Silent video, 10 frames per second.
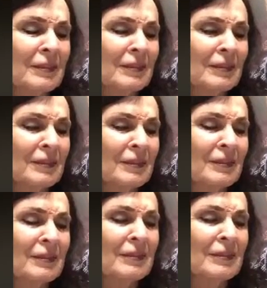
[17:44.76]

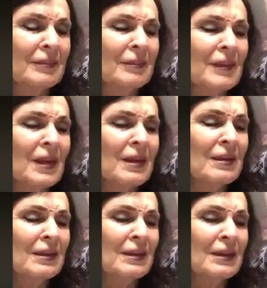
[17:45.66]

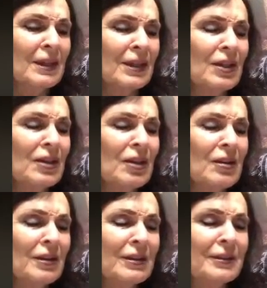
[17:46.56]

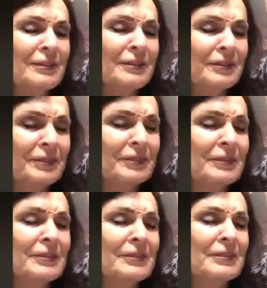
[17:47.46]

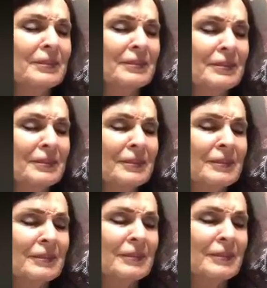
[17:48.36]

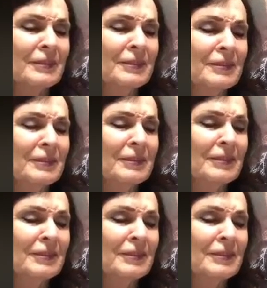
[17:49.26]
(not speaking)